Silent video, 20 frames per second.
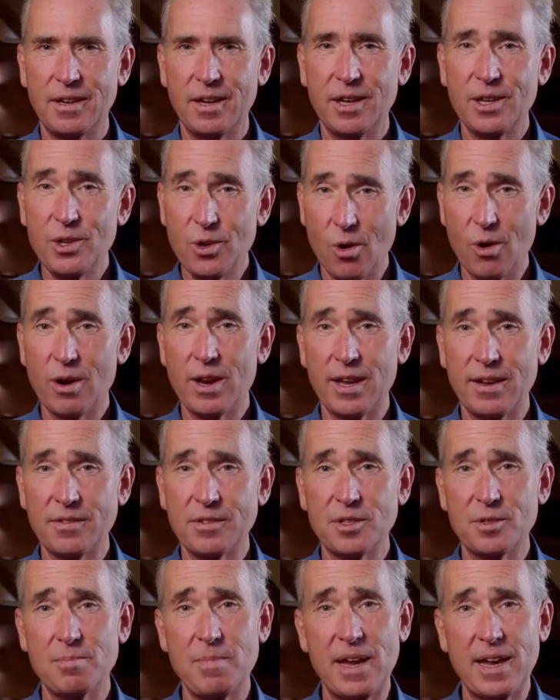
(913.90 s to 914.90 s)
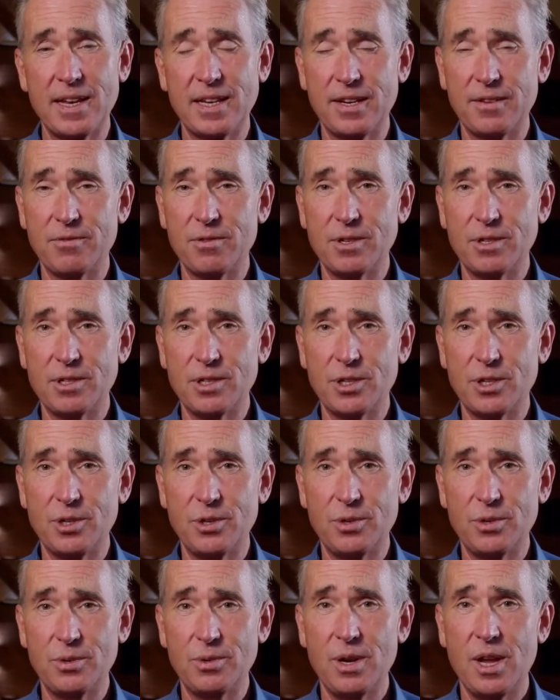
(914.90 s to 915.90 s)
Your gifts make a difference
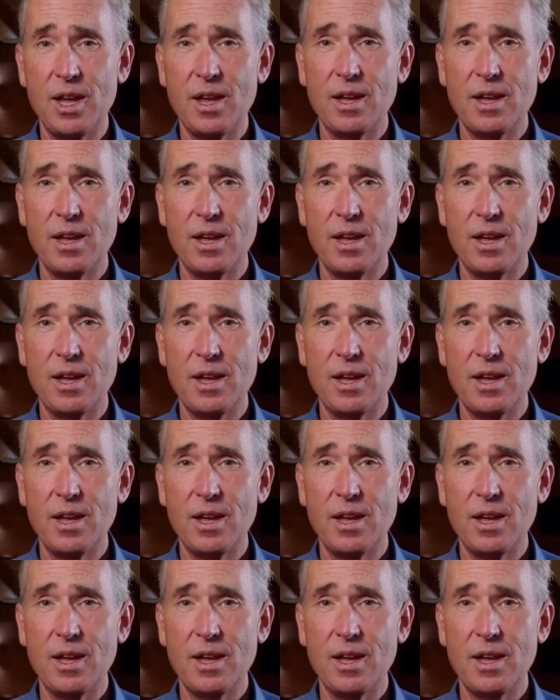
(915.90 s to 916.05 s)
to